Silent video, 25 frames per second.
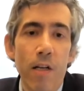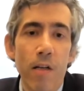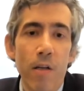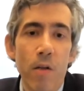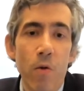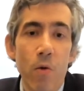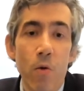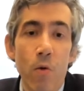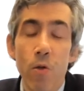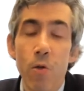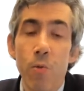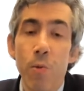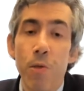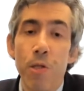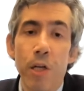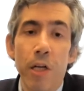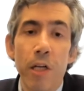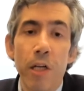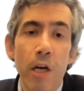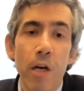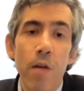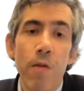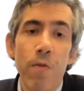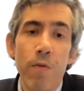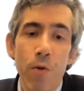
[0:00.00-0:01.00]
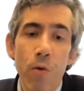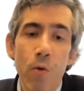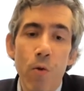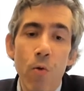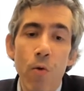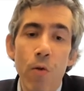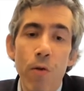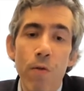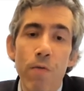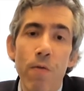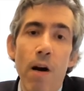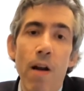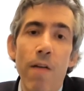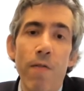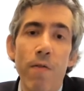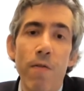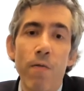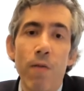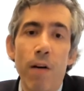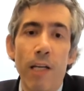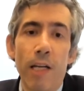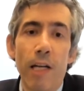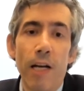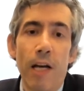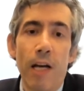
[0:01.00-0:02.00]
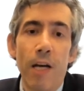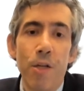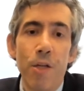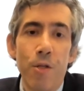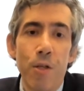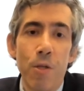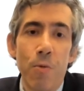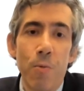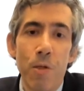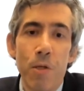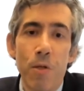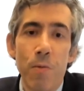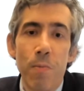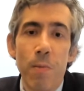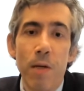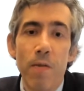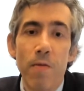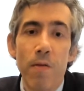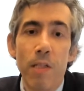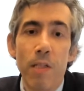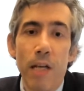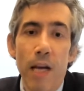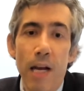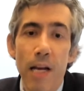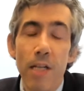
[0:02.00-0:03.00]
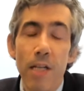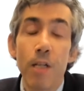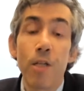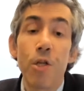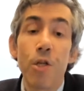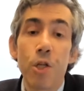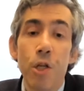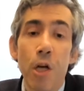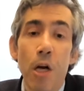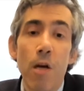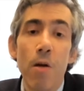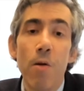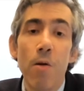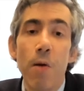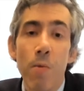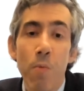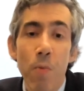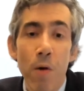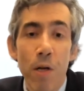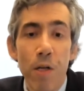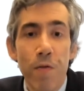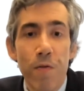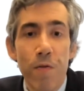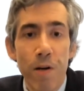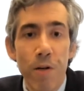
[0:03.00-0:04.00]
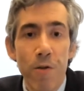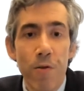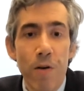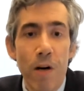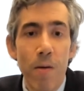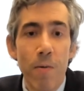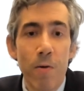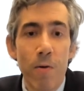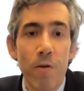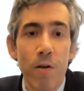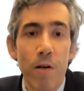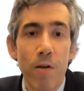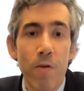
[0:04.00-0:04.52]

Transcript: laws, which I go through all the relevant regulations which have been retained and show in which free trade